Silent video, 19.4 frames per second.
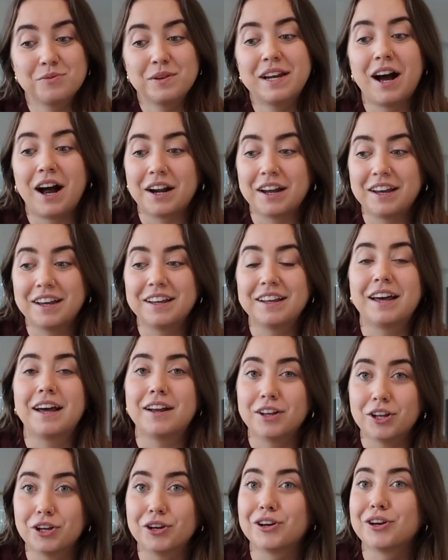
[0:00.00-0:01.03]
we got it
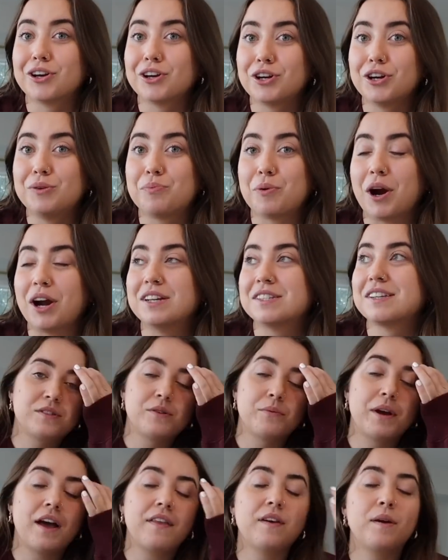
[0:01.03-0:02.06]
at a good price.
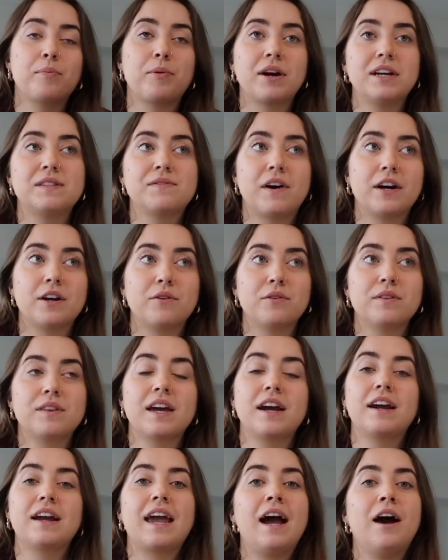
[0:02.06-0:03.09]
So we got the appraised value.
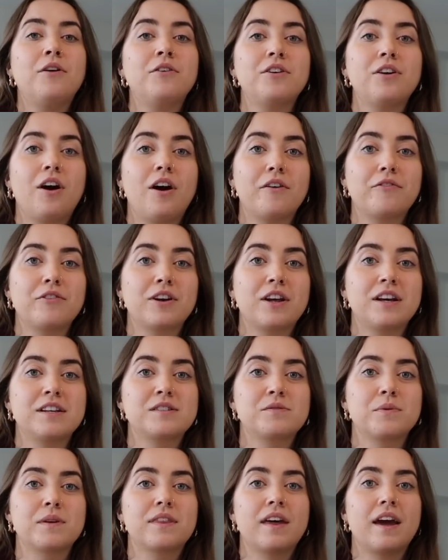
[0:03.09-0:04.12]
They counter offered
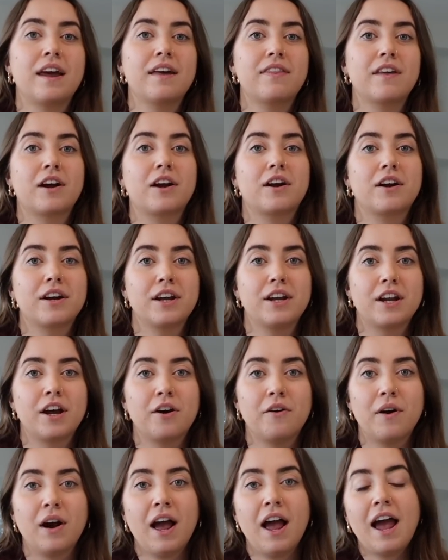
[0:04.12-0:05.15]
us with like their, you
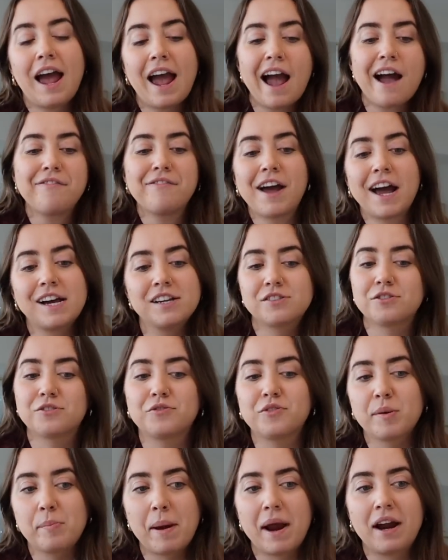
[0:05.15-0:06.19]
know,
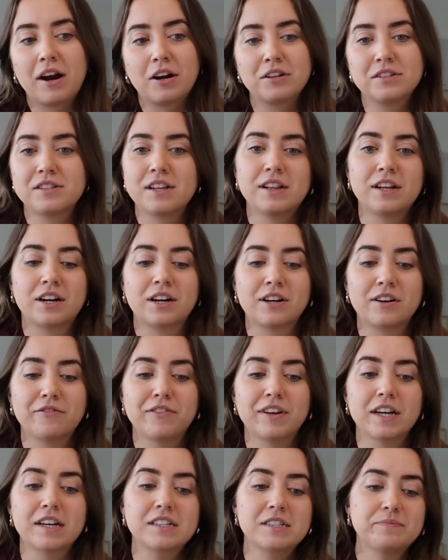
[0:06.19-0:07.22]
haphazard repairs that they're gonna
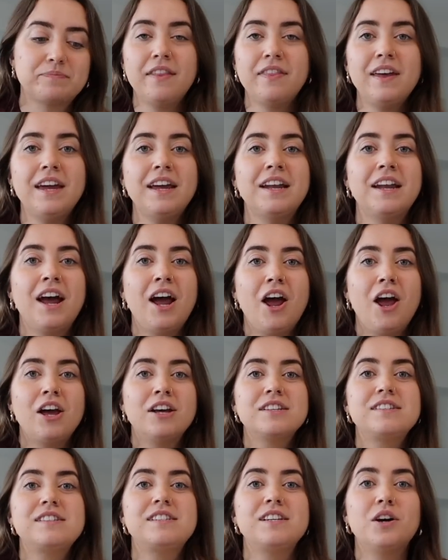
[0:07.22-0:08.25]
fix. And then
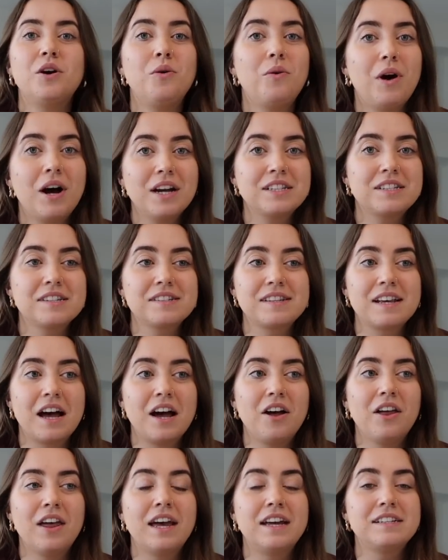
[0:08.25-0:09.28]
still want to
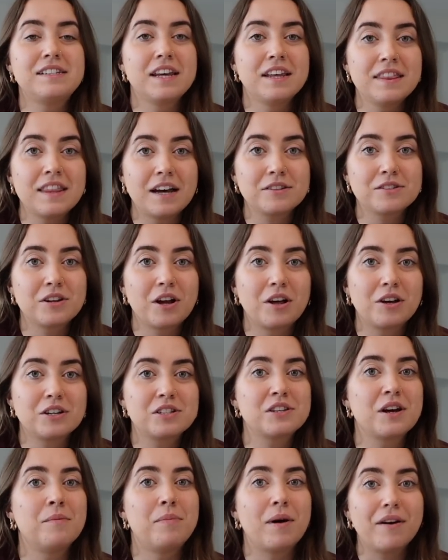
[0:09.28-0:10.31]
sell at
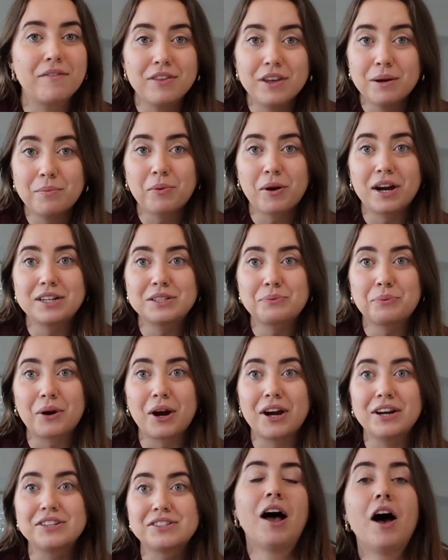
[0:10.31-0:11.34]
$10,000 above the appraised
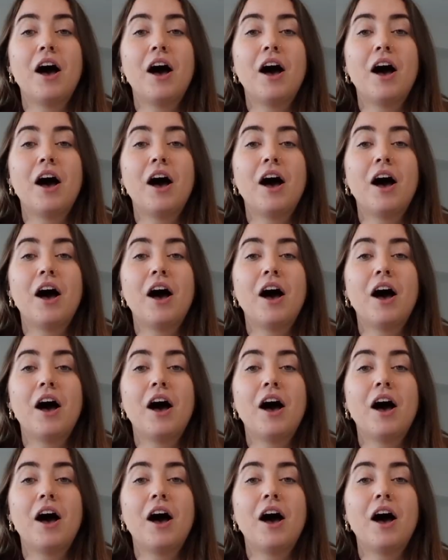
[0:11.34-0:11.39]
price.